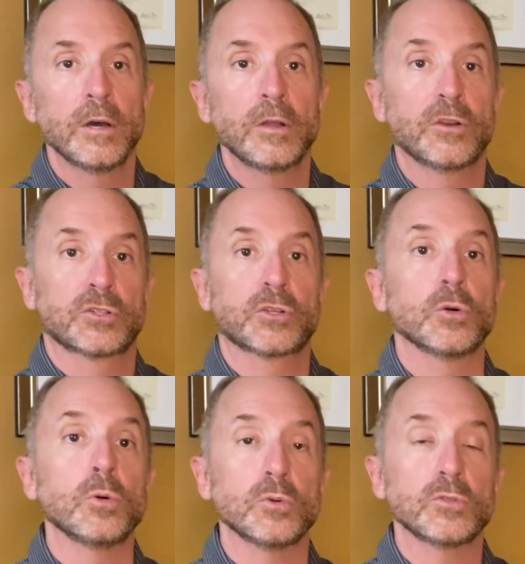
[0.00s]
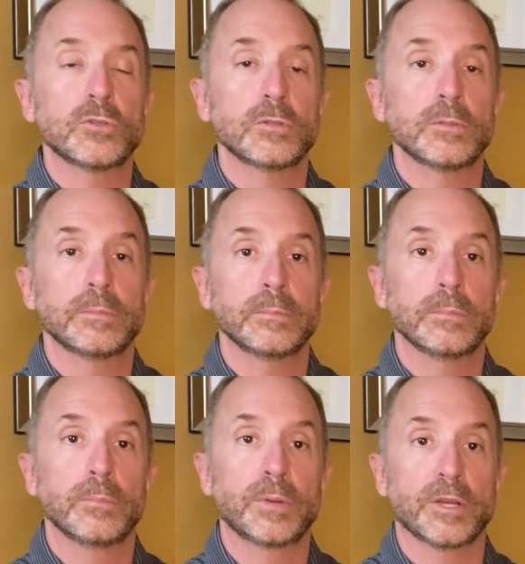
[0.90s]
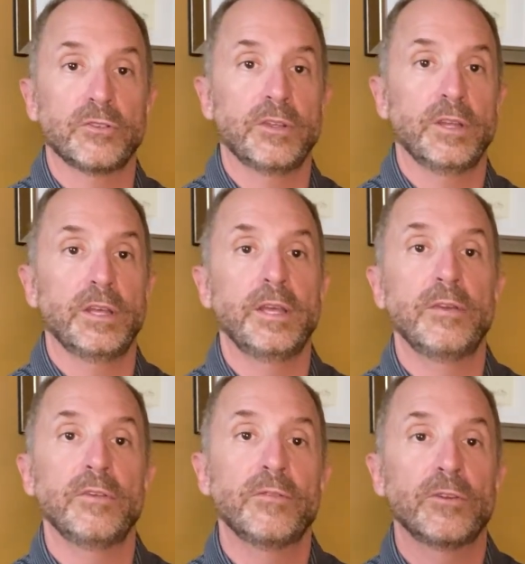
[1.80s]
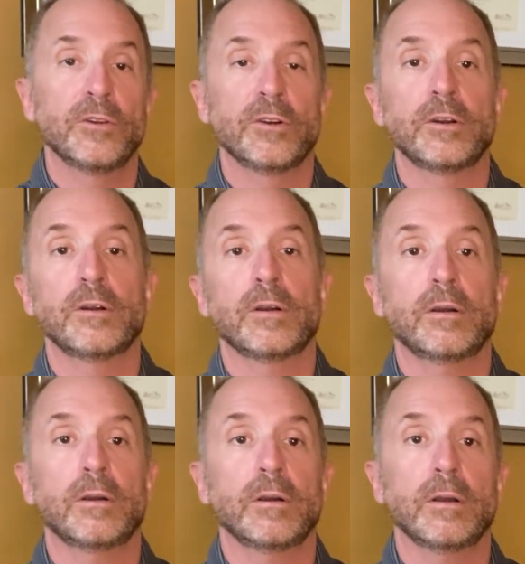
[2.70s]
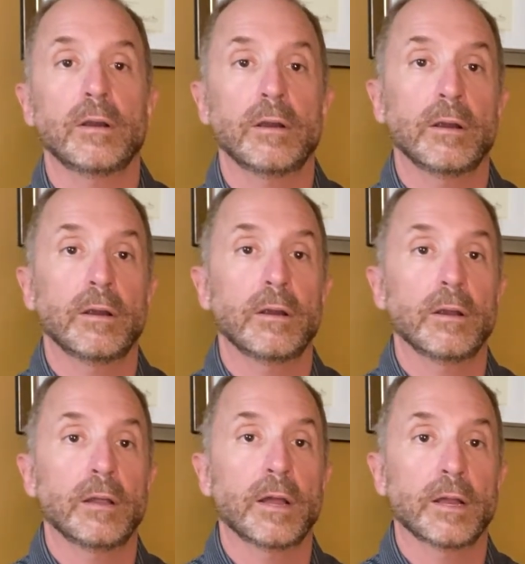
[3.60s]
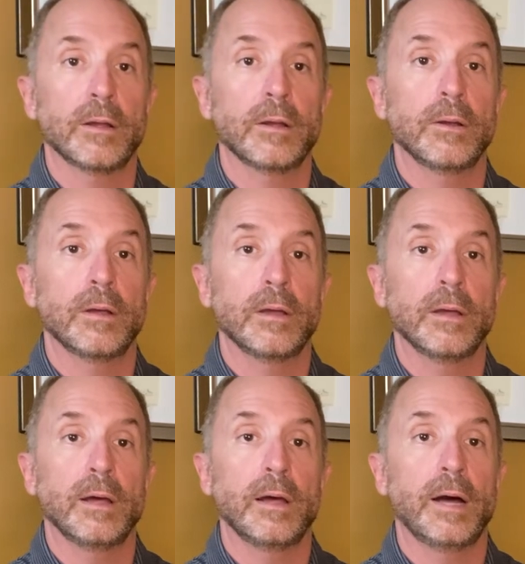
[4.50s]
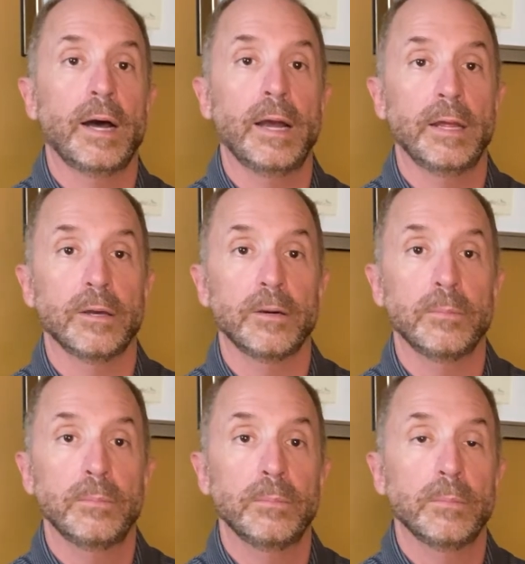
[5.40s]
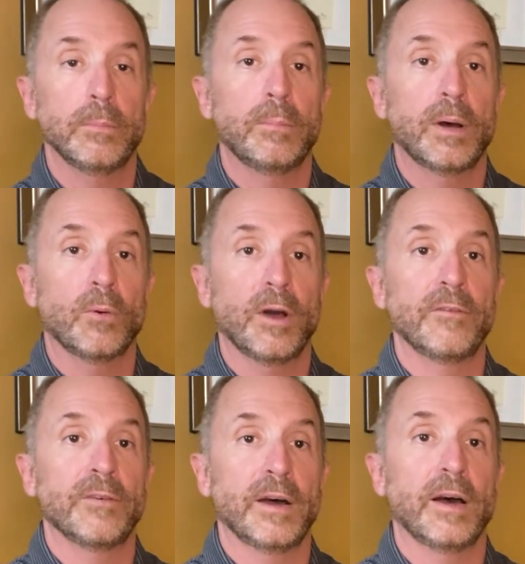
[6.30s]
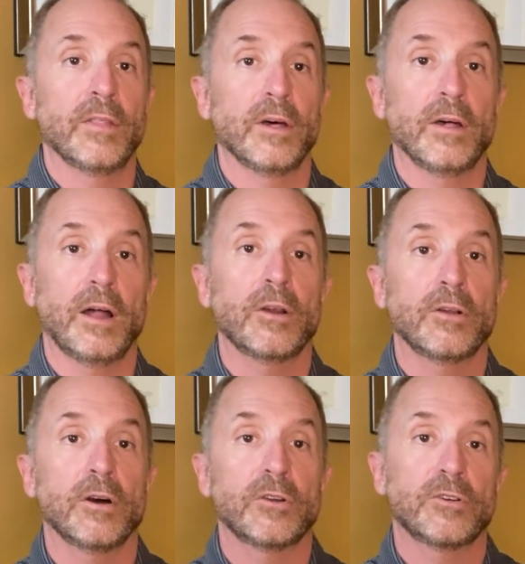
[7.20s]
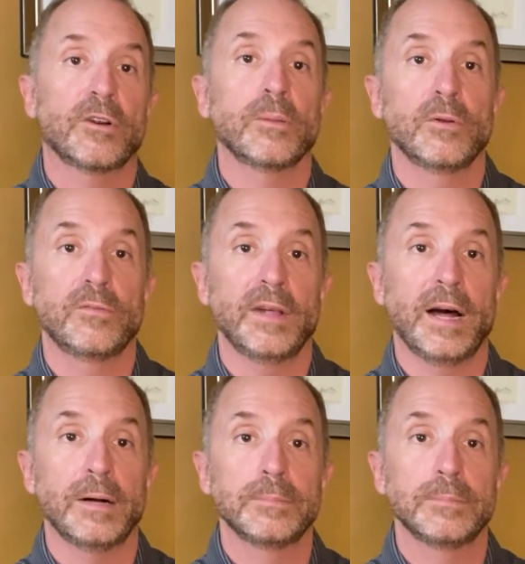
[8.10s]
your schools, because even if you're like I am, my wife and I, our daughter's already moved out.